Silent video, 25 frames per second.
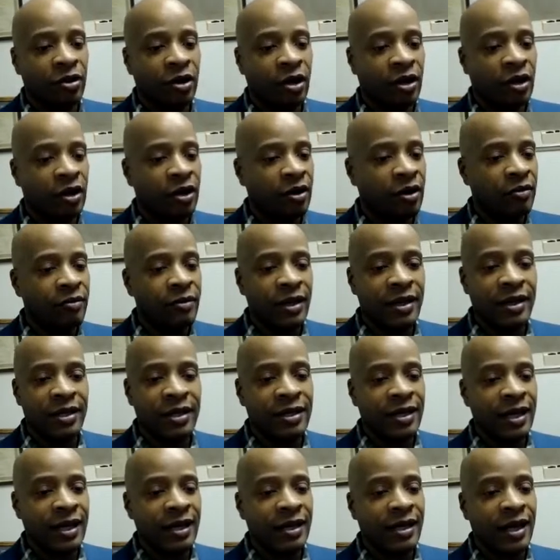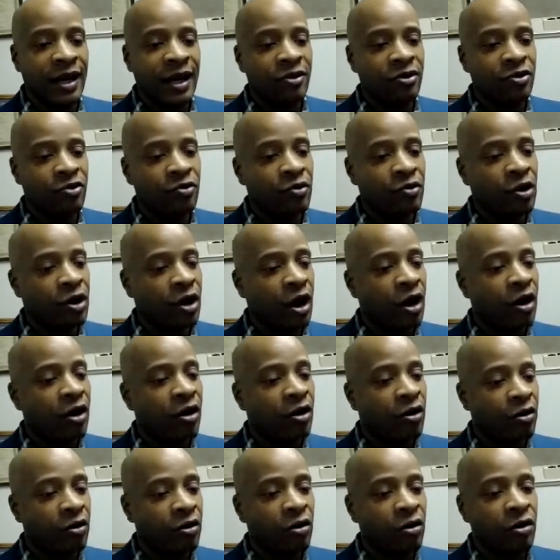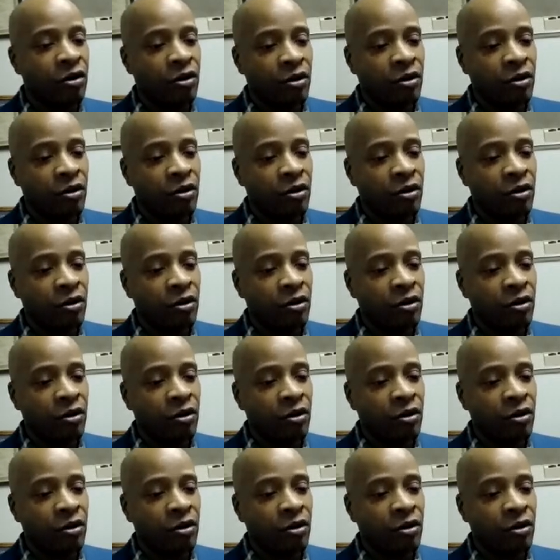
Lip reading: Anything that you recall?